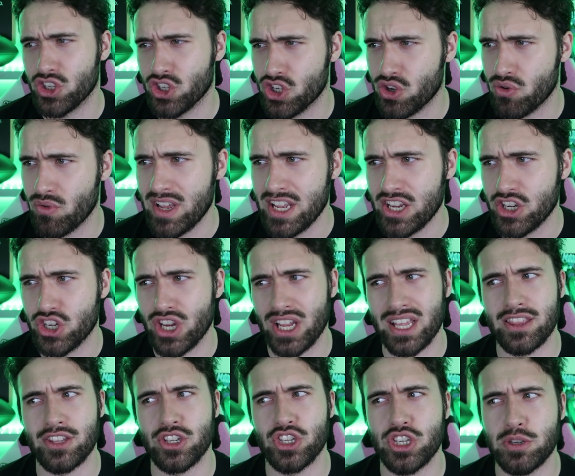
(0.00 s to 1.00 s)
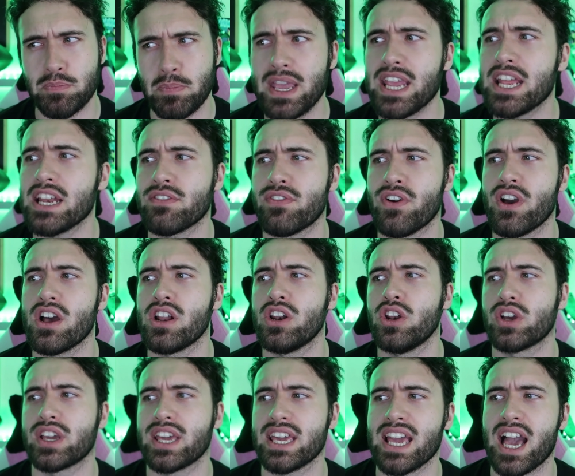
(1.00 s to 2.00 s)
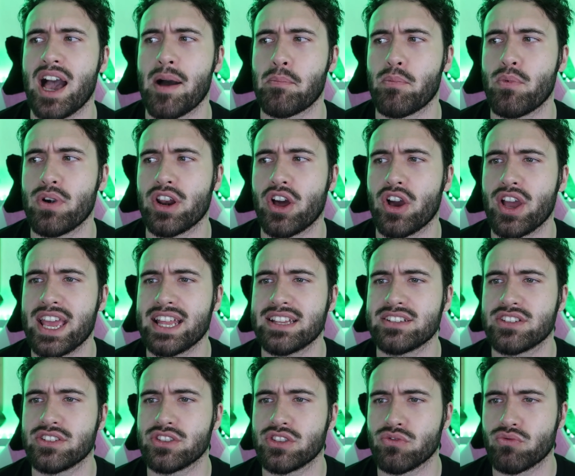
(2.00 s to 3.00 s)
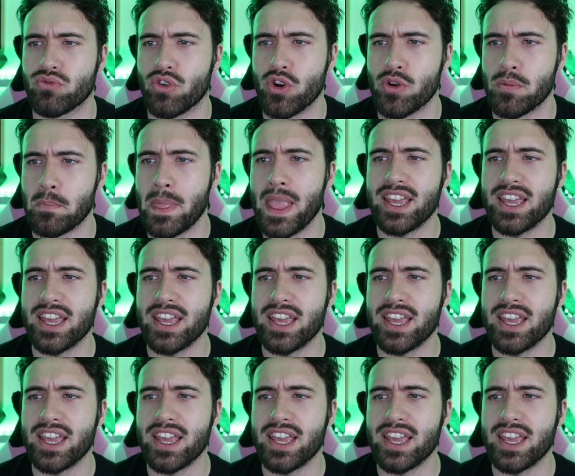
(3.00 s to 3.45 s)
the screeching, the speed of her looking up when I entered the room.